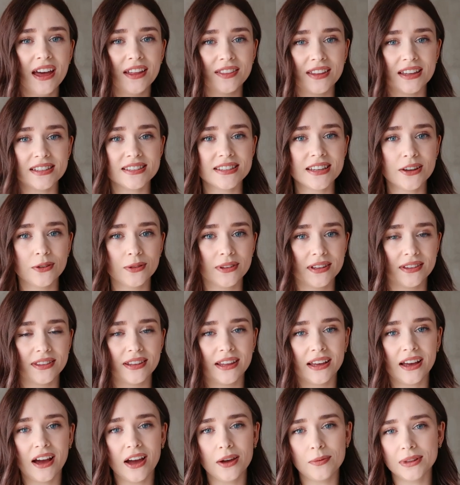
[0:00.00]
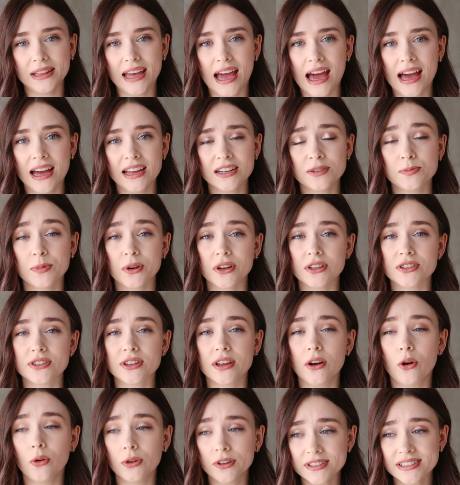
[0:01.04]
That's the only thing I will add, but
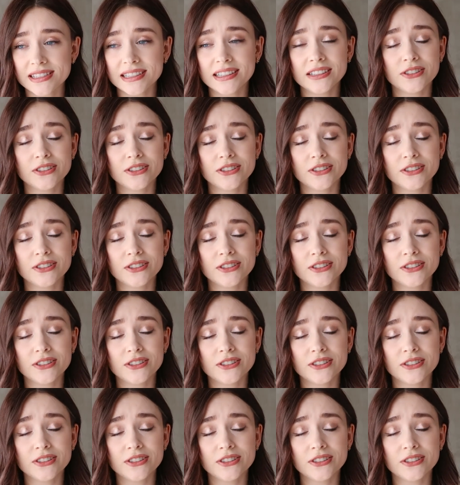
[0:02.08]
honestly,